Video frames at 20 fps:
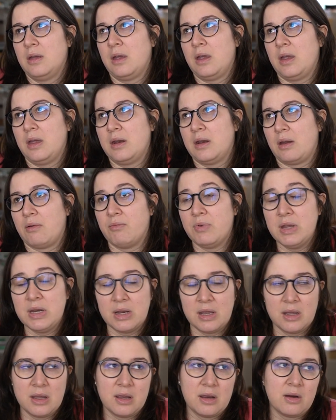and I read
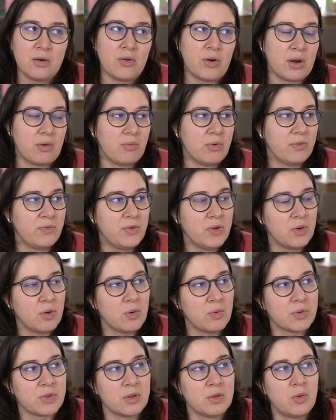it or I review
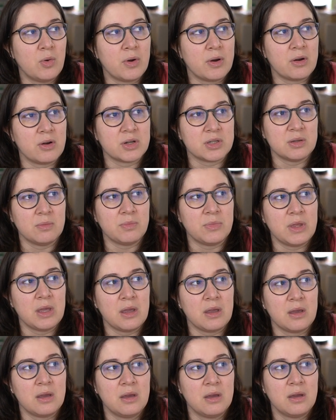it with a lawyer or
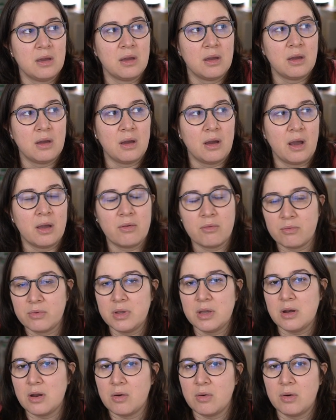something, I don't
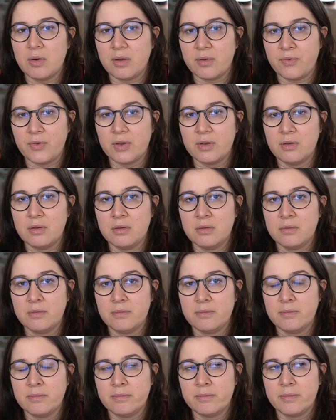really know how I feel.
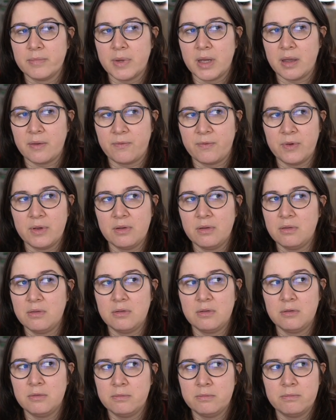I
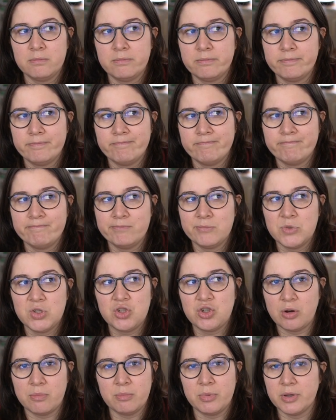feel
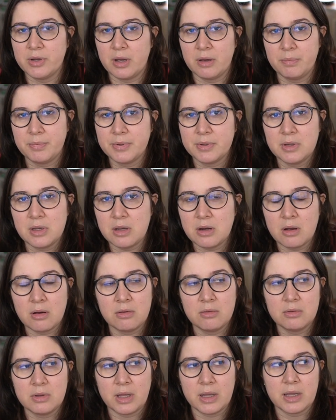jumbled up, you
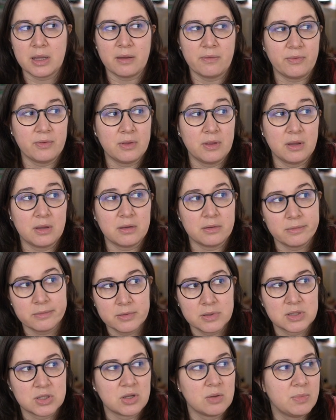know? Like, I feel like
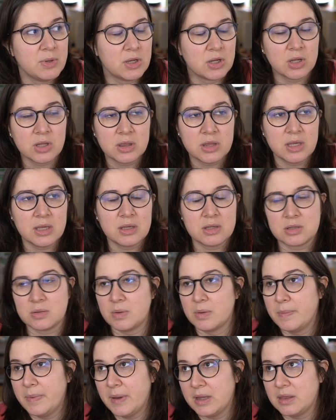this could be a good thing, this
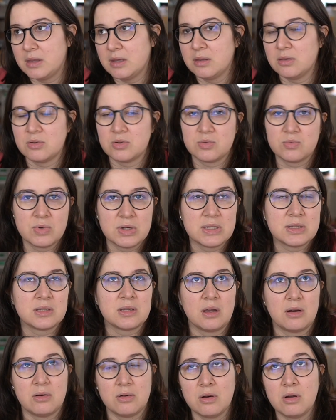could be a bad thing, there's
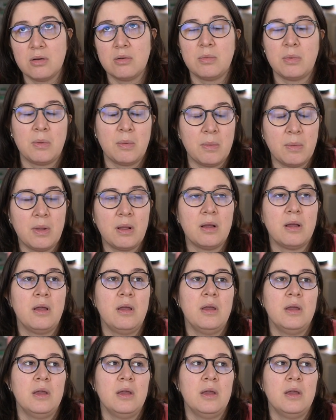risk, I don't know, blah, blah, blah.